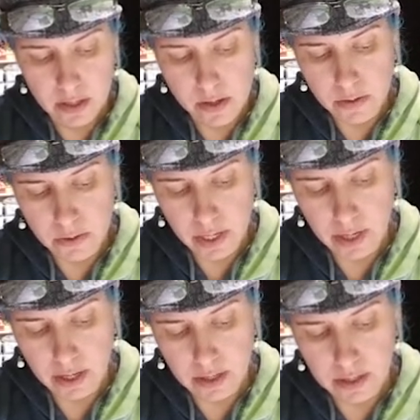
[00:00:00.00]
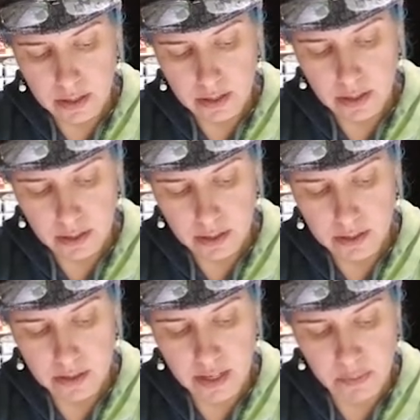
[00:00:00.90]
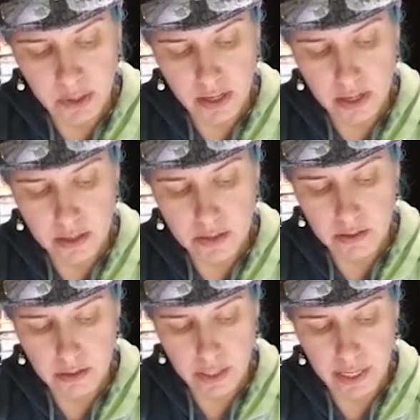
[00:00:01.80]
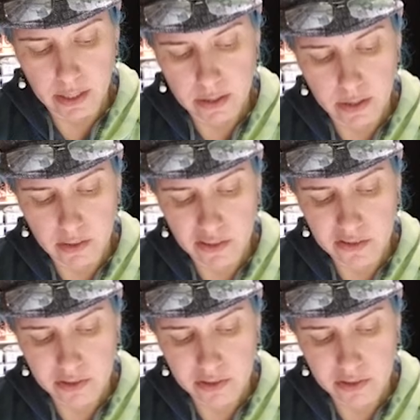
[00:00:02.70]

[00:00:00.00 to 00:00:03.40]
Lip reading: you can step into an alcove,